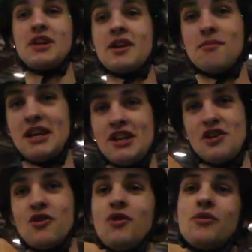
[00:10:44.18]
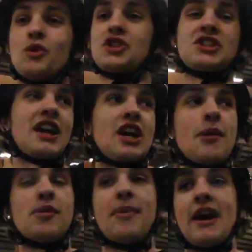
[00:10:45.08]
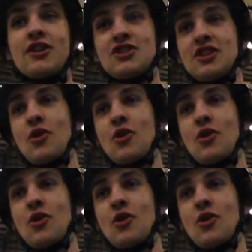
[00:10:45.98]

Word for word: we could, me and you, we'll just get a couple bangers on the